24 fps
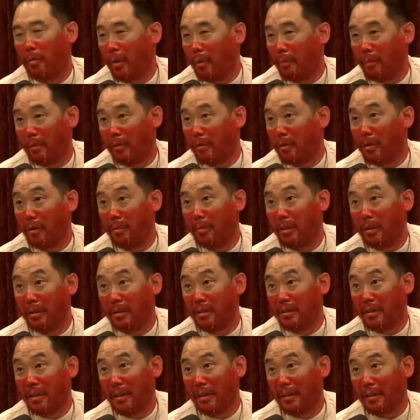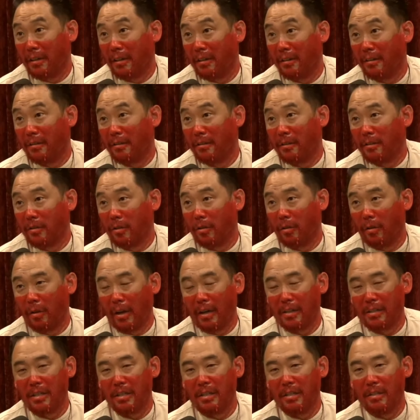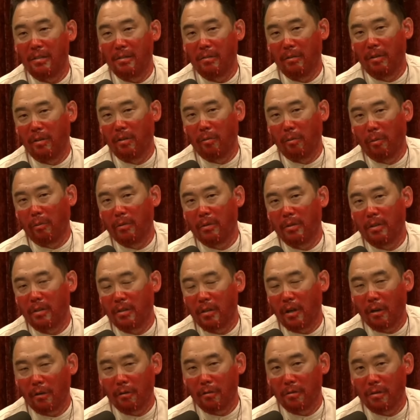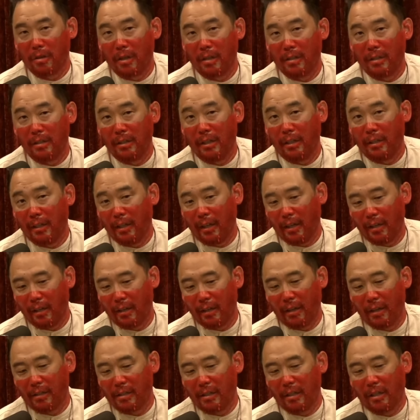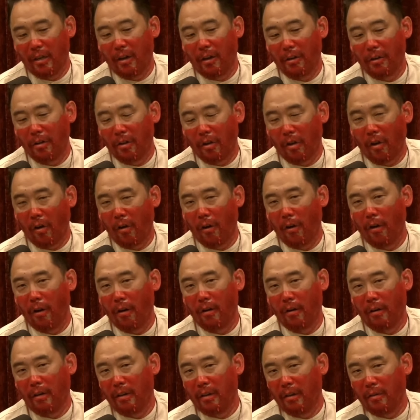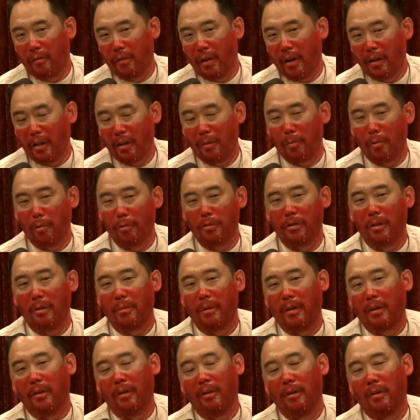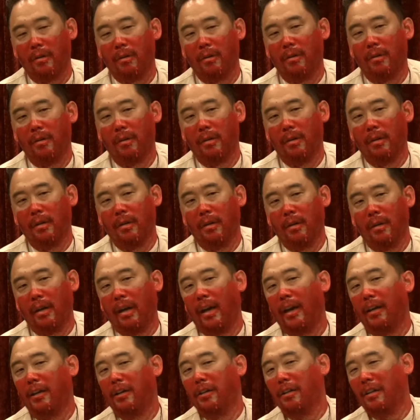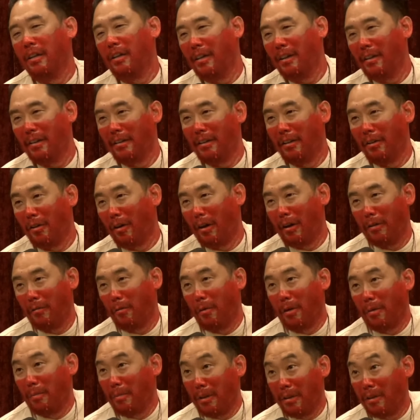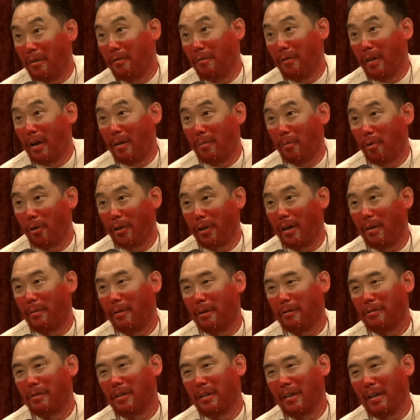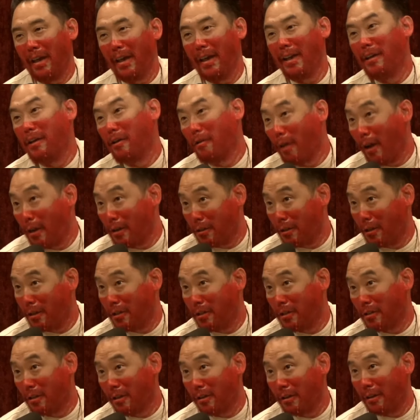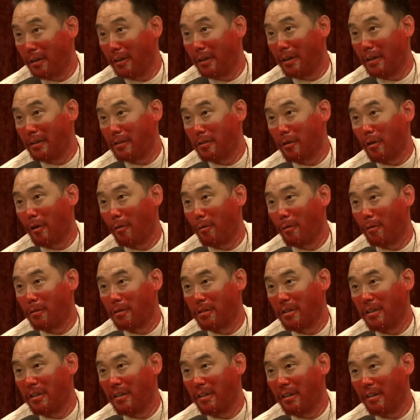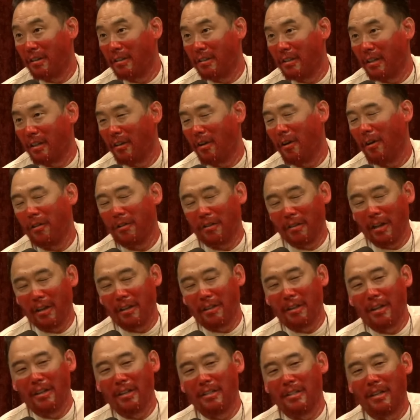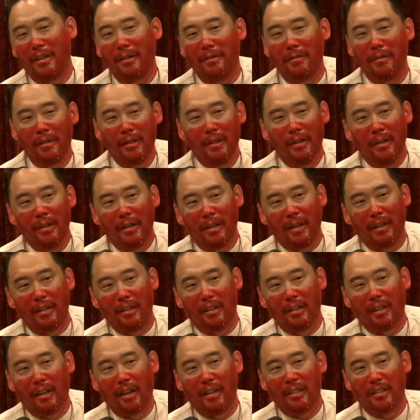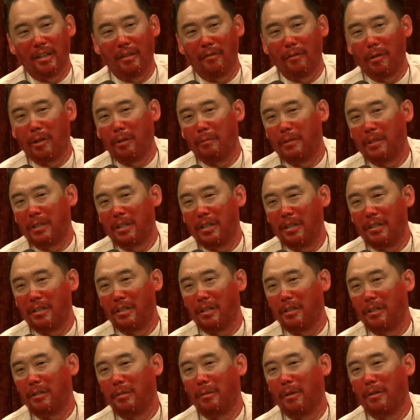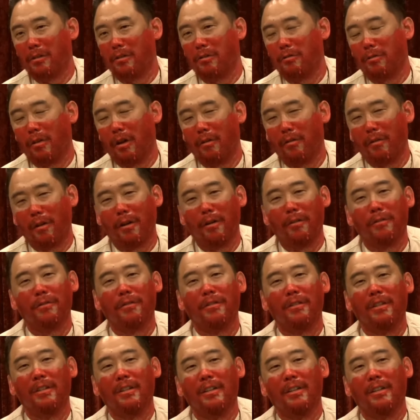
when I'm ever going to meet this guy again. So as he, you know, we went to tacos 1988, and as he got in the car and the valet pulls up, I go, "Hey, good." You know, I didn't want to be the fanboy guy, but I was like, "Hey, congratulations on getting that Star Wars gig." And he's like, "Oh yeah, thanks, Dave." And the guy's giving him his keys, and he's about to drive off,